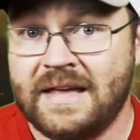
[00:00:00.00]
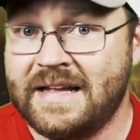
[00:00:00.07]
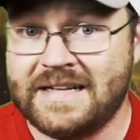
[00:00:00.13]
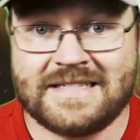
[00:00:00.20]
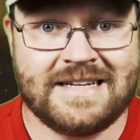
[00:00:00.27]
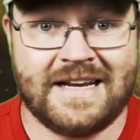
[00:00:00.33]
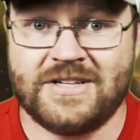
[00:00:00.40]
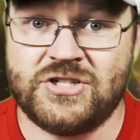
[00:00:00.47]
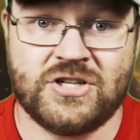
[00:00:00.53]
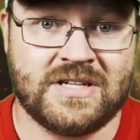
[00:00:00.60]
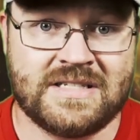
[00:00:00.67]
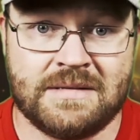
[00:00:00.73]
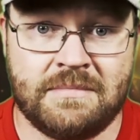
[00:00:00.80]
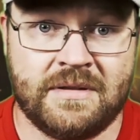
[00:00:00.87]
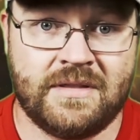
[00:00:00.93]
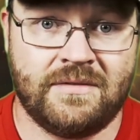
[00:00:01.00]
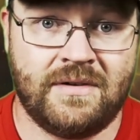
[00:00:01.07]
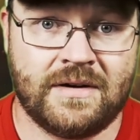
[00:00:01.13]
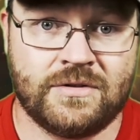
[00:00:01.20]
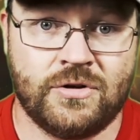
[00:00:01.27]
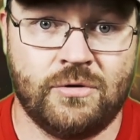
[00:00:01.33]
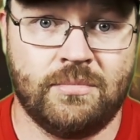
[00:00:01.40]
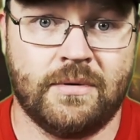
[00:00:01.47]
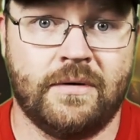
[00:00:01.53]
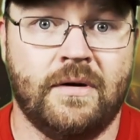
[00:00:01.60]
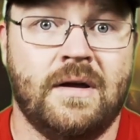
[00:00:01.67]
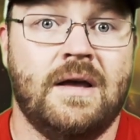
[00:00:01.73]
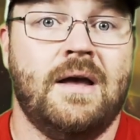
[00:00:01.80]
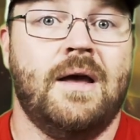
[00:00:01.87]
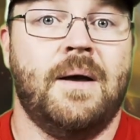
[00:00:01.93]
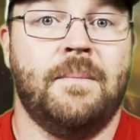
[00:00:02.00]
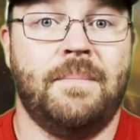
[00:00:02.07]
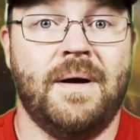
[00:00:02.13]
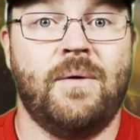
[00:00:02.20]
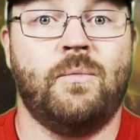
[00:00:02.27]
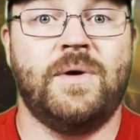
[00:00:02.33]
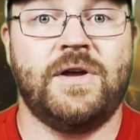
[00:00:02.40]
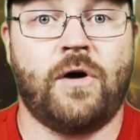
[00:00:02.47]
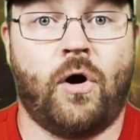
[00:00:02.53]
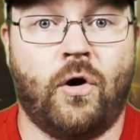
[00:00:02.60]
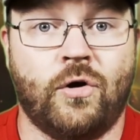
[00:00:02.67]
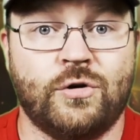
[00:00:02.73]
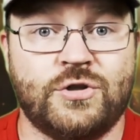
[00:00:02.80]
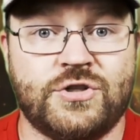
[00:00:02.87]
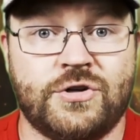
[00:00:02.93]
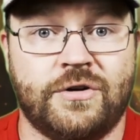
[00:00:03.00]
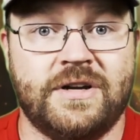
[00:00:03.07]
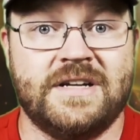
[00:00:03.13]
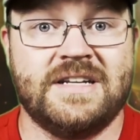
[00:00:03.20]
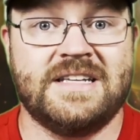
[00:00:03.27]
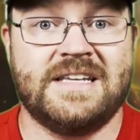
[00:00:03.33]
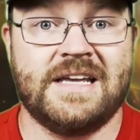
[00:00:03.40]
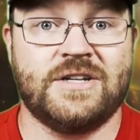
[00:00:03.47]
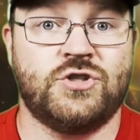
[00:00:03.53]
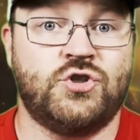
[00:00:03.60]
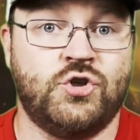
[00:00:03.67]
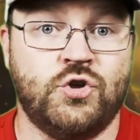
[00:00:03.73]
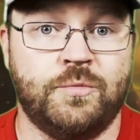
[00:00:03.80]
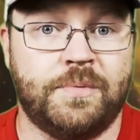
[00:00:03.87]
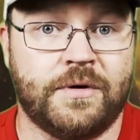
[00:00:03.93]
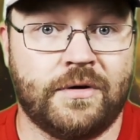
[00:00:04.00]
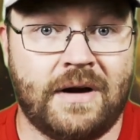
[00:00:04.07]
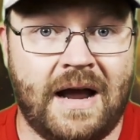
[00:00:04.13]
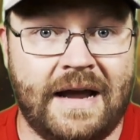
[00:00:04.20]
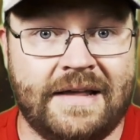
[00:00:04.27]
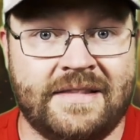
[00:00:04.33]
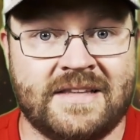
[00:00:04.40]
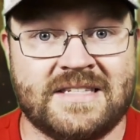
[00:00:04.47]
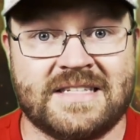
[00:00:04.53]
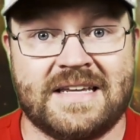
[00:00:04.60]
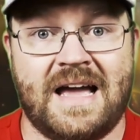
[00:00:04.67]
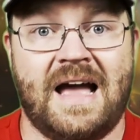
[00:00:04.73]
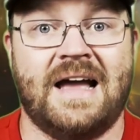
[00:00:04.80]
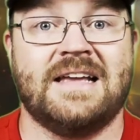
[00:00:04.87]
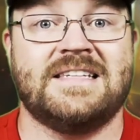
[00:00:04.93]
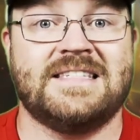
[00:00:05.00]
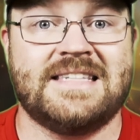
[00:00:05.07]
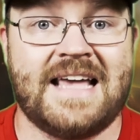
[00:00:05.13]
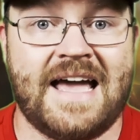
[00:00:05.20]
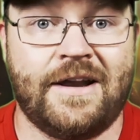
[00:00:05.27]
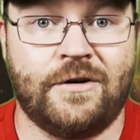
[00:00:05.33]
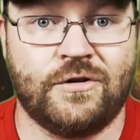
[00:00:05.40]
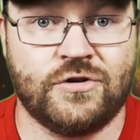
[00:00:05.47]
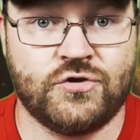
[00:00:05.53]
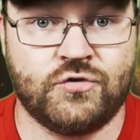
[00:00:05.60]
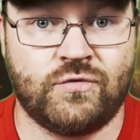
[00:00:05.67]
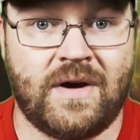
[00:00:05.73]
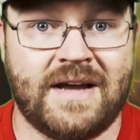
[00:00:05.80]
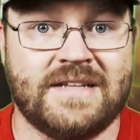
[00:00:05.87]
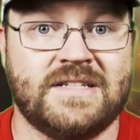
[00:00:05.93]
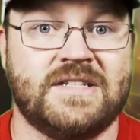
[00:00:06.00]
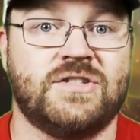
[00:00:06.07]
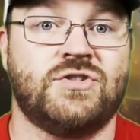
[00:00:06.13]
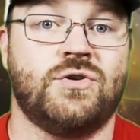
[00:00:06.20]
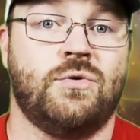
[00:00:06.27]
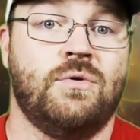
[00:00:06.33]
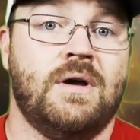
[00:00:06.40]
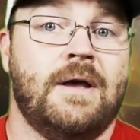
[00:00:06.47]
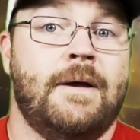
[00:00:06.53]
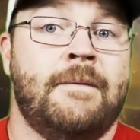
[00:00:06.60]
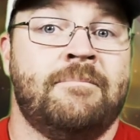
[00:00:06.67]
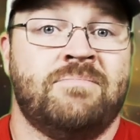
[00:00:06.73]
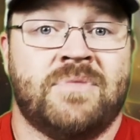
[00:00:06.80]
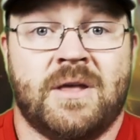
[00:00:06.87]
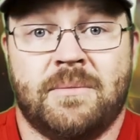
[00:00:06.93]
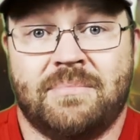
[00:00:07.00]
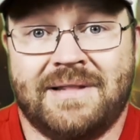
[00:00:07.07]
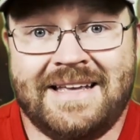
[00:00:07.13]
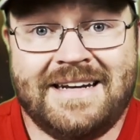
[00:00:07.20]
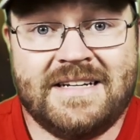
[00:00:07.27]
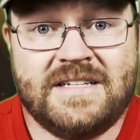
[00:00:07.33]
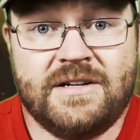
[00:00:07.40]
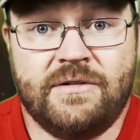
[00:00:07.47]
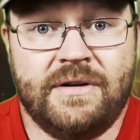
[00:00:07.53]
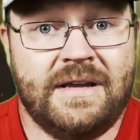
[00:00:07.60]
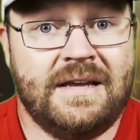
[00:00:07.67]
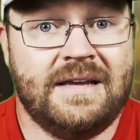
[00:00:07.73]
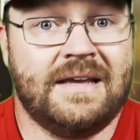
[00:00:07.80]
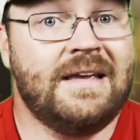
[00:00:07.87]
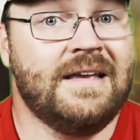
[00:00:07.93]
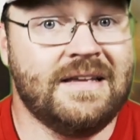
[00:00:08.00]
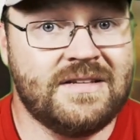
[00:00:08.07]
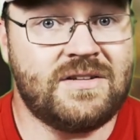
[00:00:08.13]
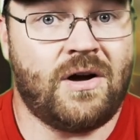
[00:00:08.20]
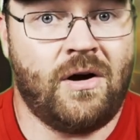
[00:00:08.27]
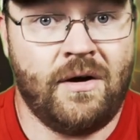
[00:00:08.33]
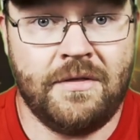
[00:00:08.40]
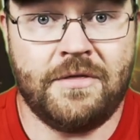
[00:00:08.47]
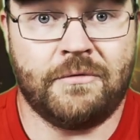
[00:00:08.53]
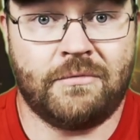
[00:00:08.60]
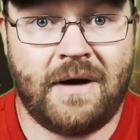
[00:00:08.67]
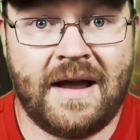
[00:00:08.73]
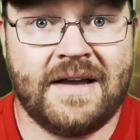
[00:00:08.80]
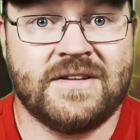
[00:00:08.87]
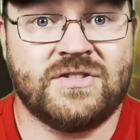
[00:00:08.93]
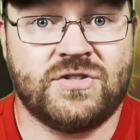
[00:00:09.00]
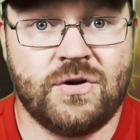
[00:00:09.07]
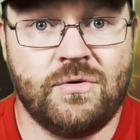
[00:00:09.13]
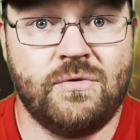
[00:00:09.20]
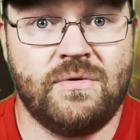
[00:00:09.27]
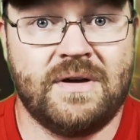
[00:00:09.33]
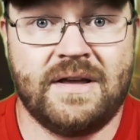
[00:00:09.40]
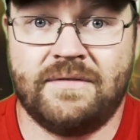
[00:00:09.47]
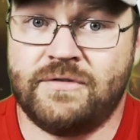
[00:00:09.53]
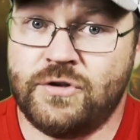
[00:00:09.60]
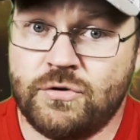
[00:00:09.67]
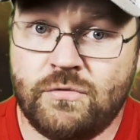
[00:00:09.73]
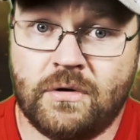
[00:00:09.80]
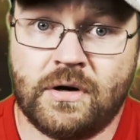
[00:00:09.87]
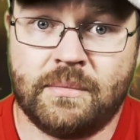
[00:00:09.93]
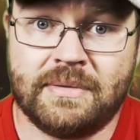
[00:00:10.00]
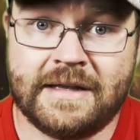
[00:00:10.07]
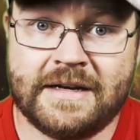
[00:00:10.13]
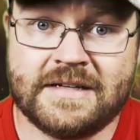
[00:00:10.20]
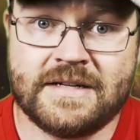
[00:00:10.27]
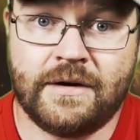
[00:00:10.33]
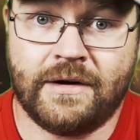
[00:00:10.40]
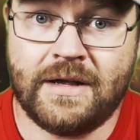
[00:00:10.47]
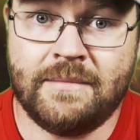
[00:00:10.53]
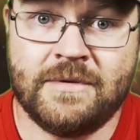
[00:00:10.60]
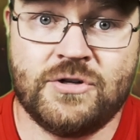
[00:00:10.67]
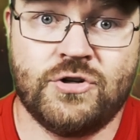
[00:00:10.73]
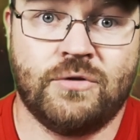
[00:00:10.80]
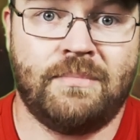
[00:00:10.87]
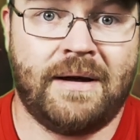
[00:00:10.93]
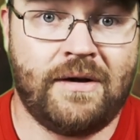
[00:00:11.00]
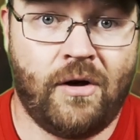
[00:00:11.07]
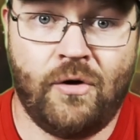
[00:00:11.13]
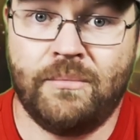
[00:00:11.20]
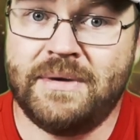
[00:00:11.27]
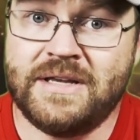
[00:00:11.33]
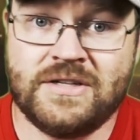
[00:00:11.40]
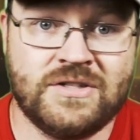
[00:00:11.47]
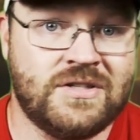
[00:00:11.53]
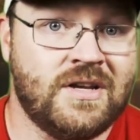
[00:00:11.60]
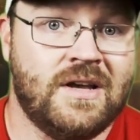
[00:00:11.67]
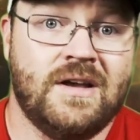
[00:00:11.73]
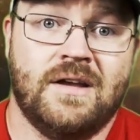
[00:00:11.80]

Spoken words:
It's not just the month of October, but we are starting to get Jupiter high in the sky, Saturn's rising. So planetary is on the rise. So if you are a planetary imager, by all means,